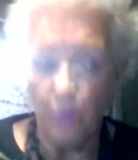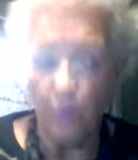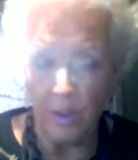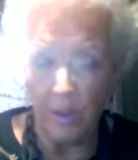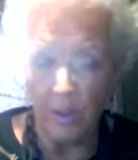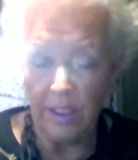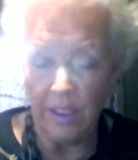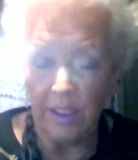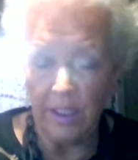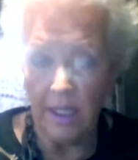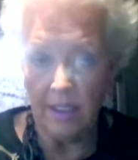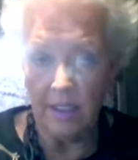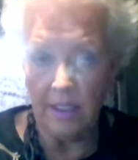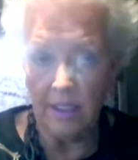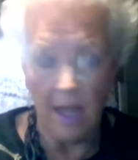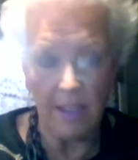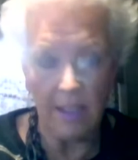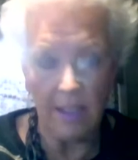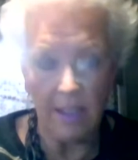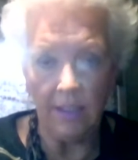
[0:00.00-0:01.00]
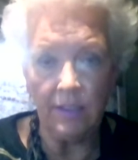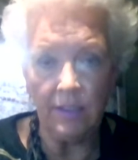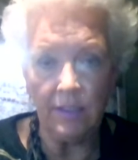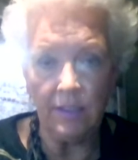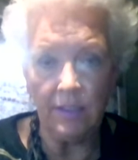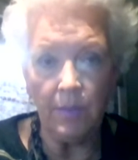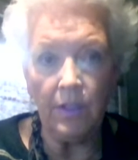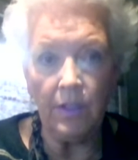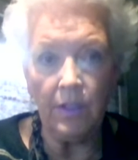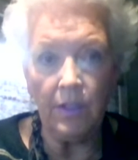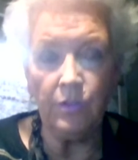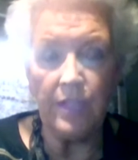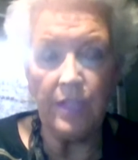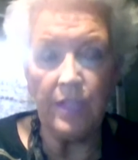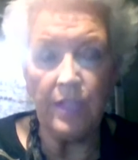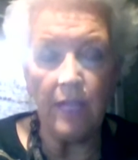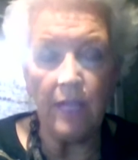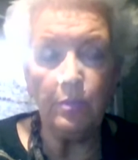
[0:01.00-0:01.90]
working at knocking some of those down,